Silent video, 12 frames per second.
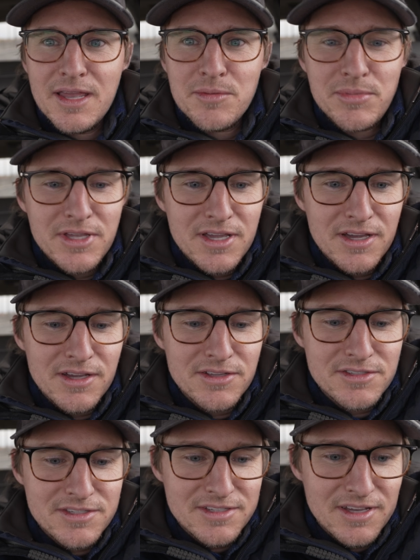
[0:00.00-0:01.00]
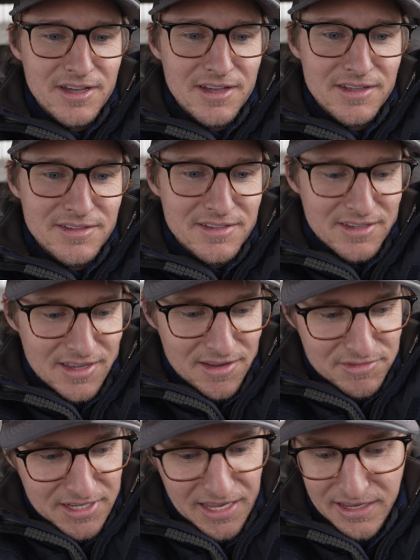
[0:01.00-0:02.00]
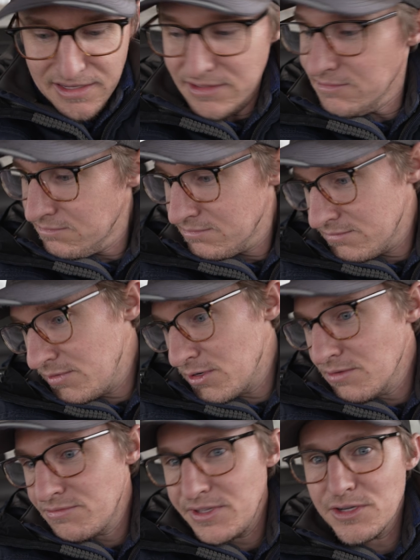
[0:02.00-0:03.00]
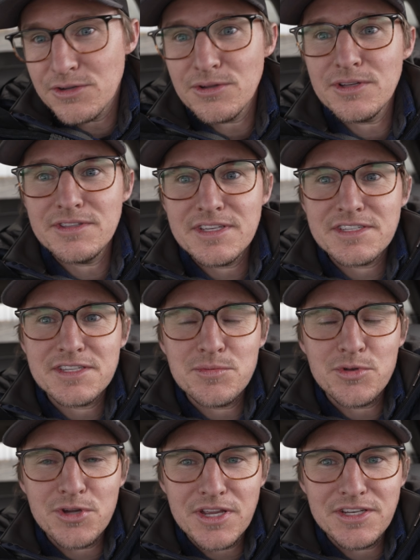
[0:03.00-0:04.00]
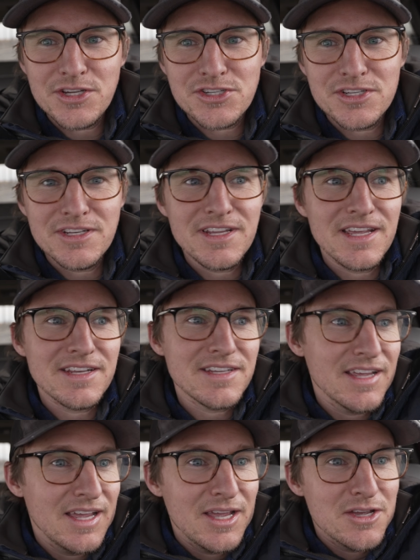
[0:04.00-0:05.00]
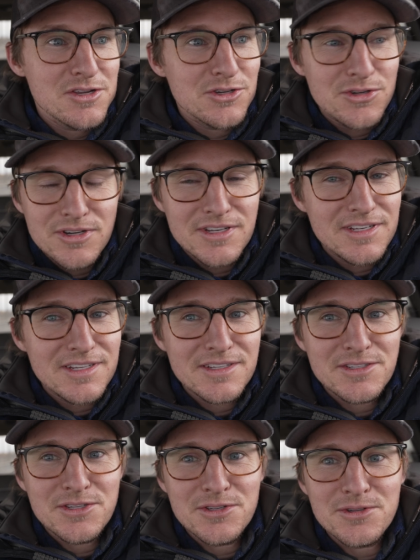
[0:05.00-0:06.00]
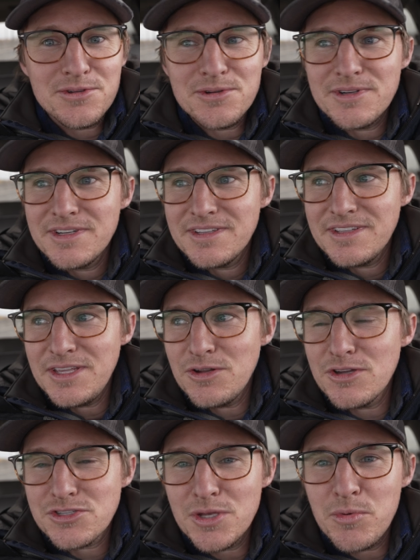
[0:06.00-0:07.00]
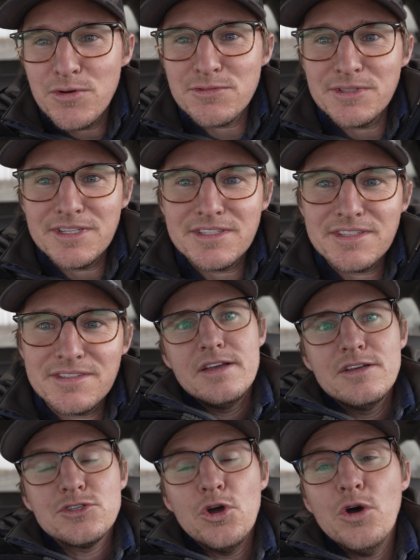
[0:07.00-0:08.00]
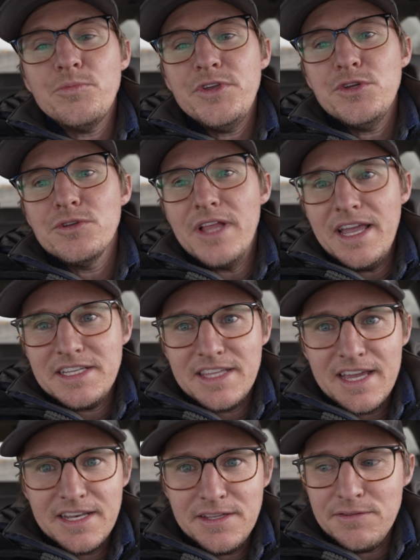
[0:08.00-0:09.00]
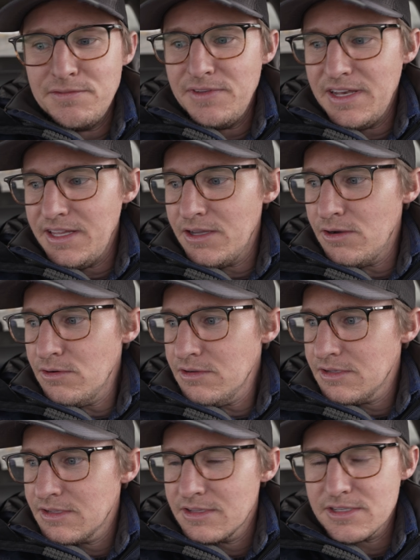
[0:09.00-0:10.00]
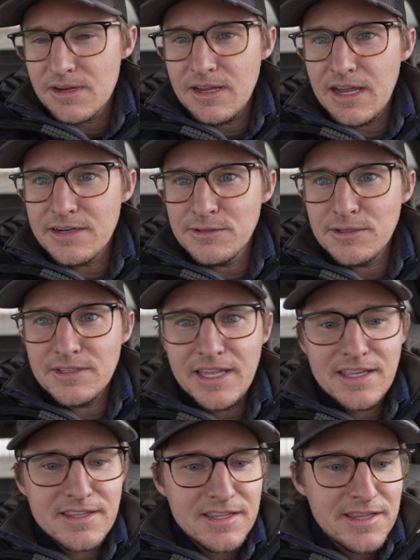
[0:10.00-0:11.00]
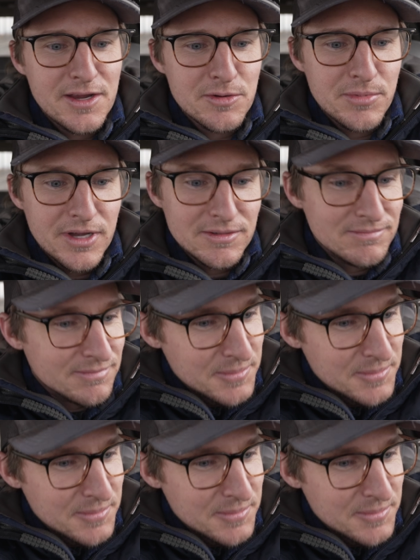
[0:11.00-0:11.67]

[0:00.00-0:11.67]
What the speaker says: because I've taken, a vehicle in this similar condition and turned it into, a sub-overland. So hopefully you liked that video. Sorry it got a little lengthy there, but